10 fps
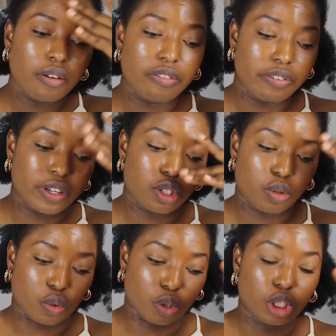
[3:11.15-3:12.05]

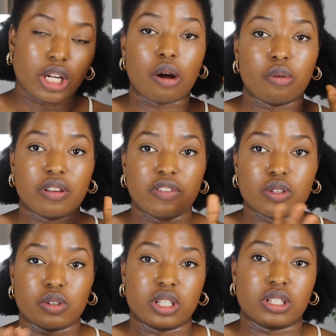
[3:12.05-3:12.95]
face wash. I'll leave
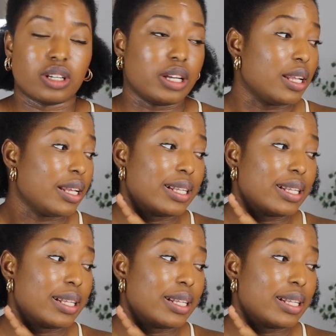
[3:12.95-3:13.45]
it on the screen.